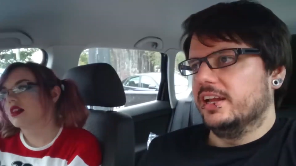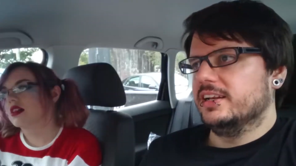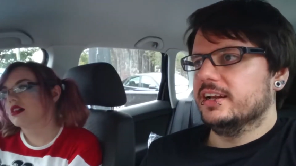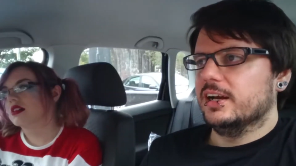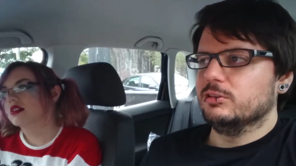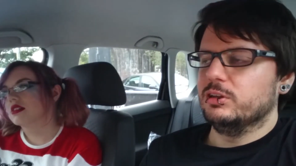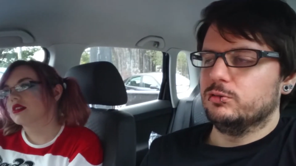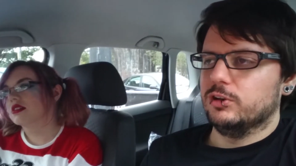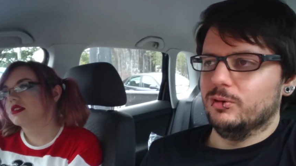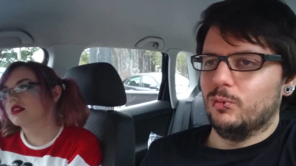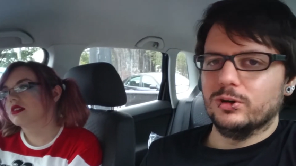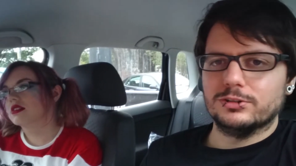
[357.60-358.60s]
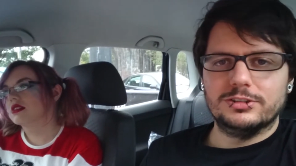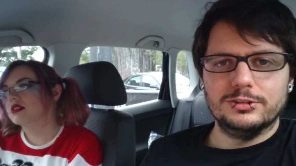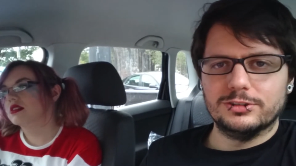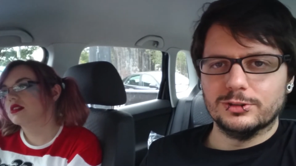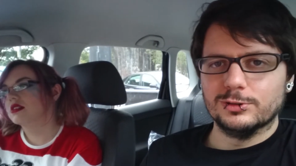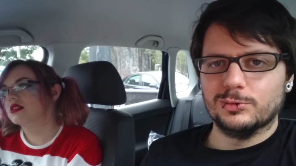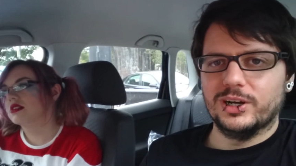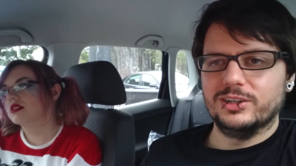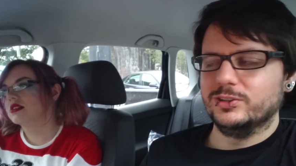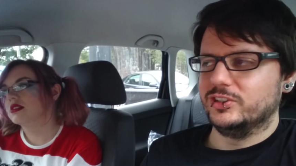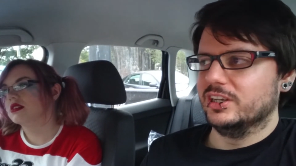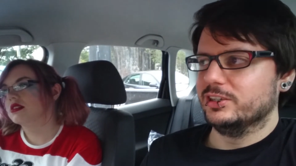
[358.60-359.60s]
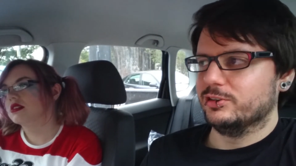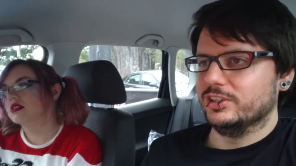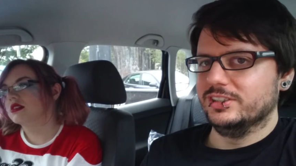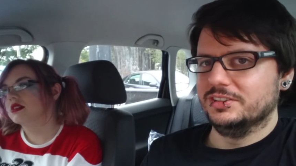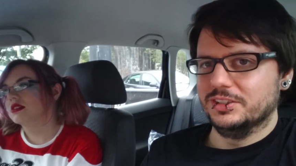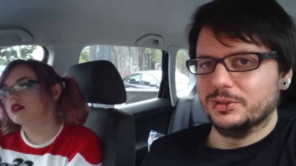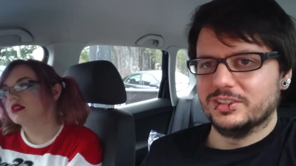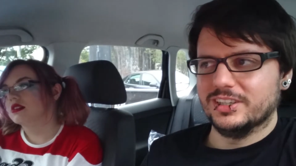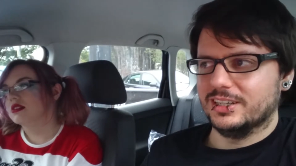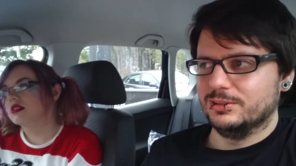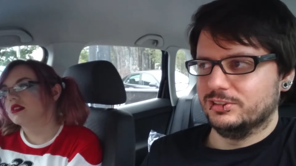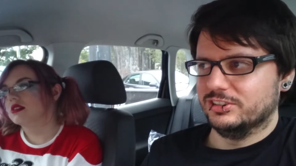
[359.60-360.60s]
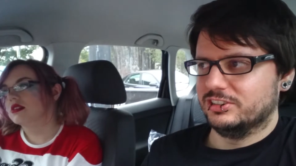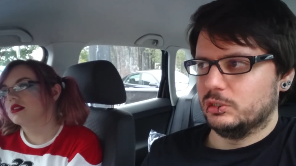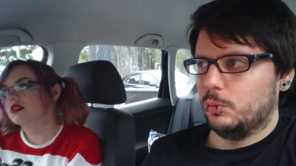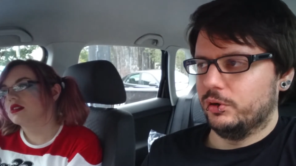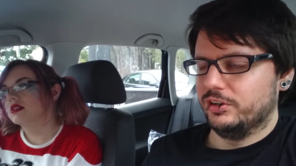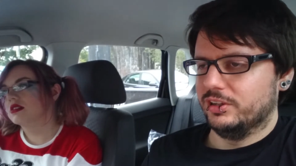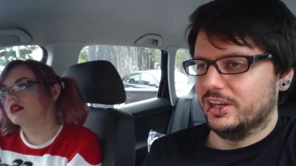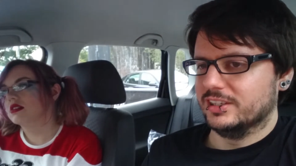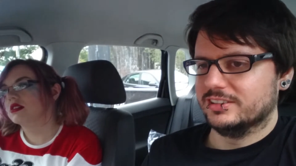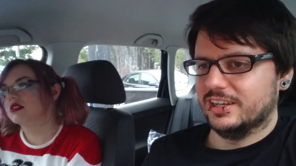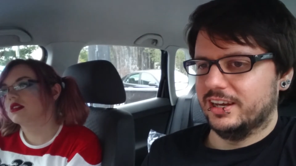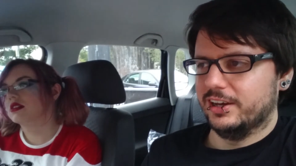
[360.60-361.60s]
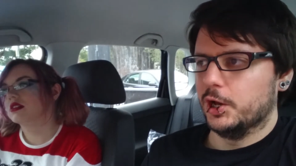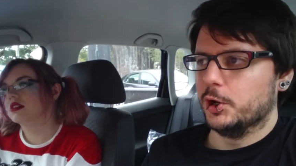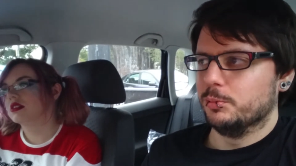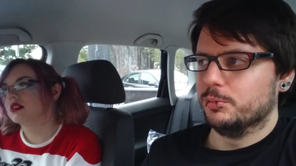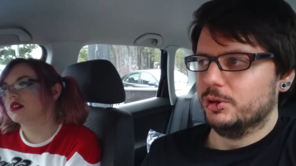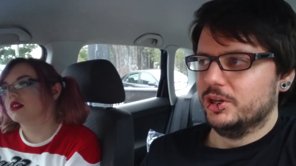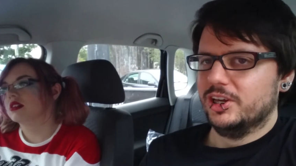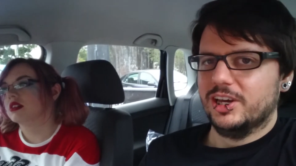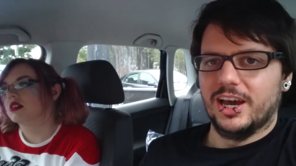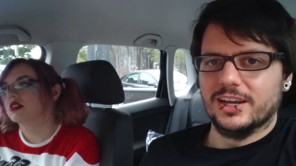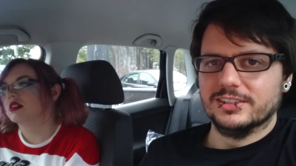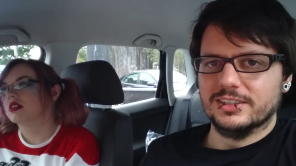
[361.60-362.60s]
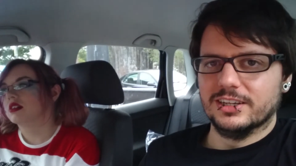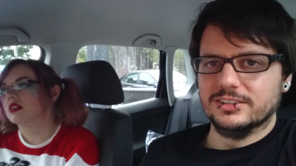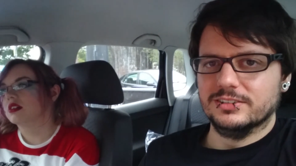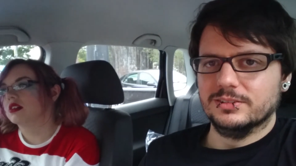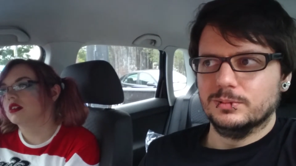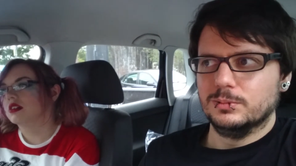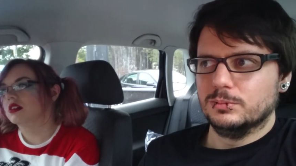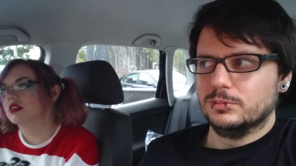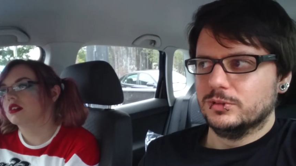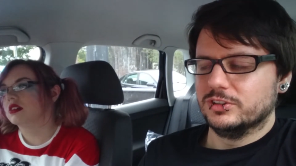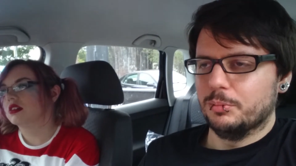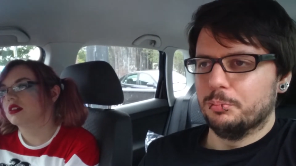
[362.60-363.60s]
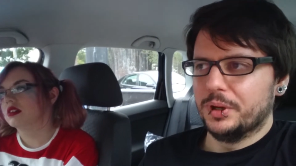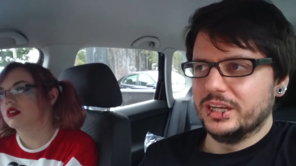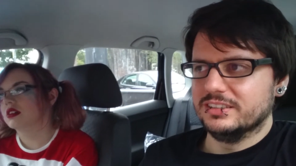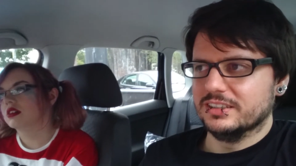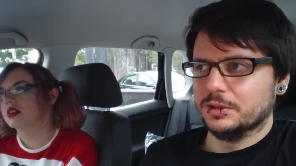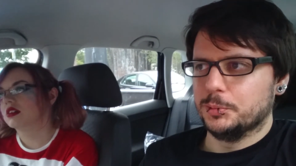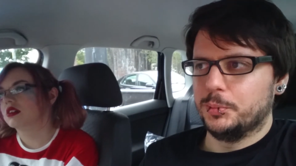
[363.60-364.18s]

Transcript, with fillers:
Speaker 1: It didn't help. There's like one or two stores where it was literally you could tell it was just someone that had sat at home and done some basic